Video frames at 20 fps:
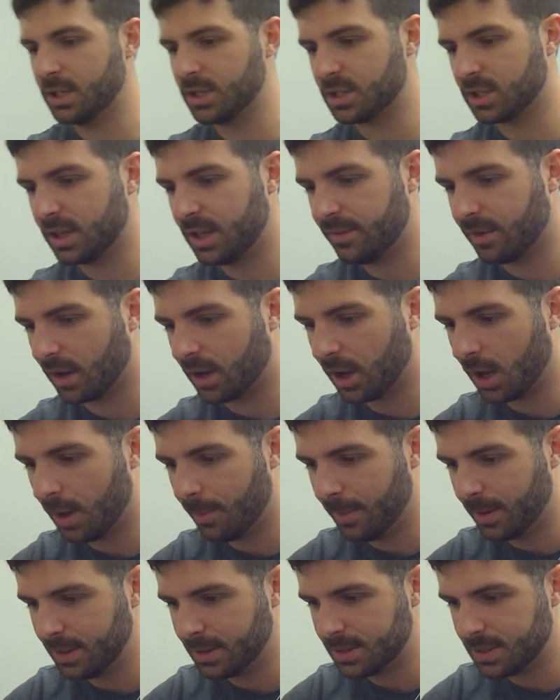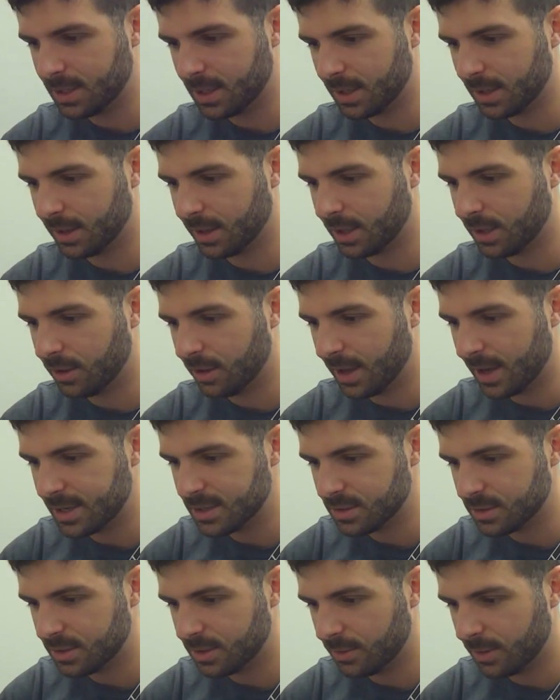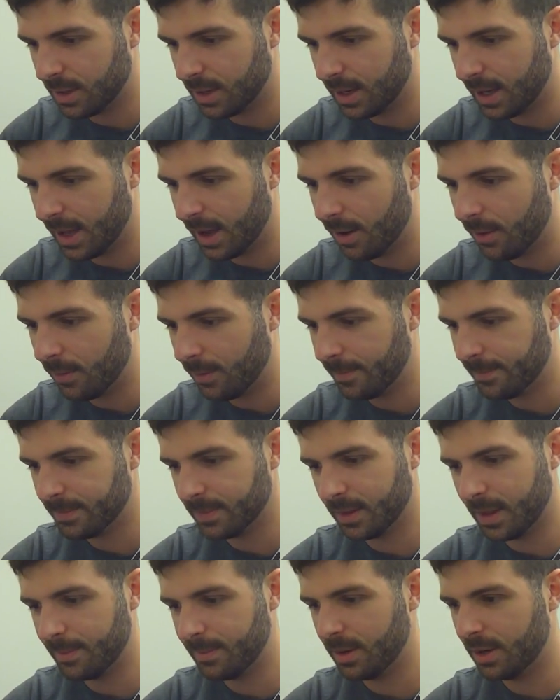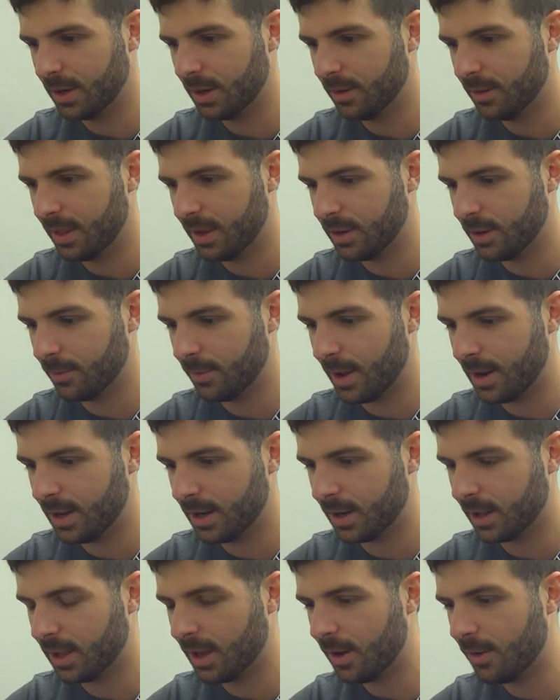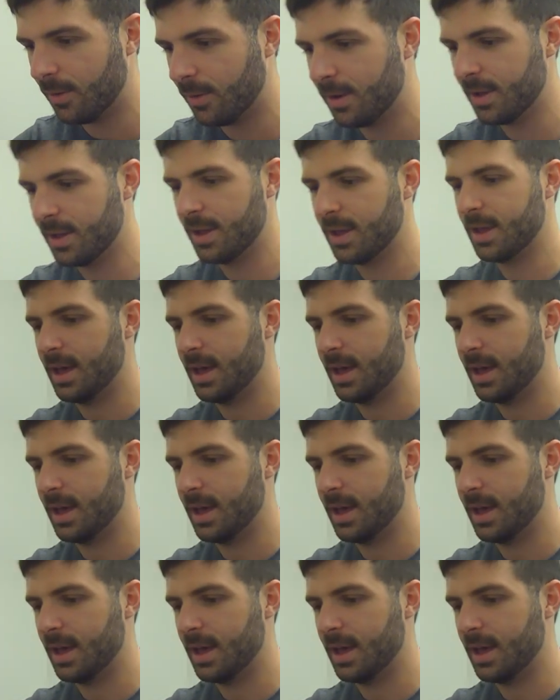just leave a comment like you guys are doing now. Let me know that you're ready to go.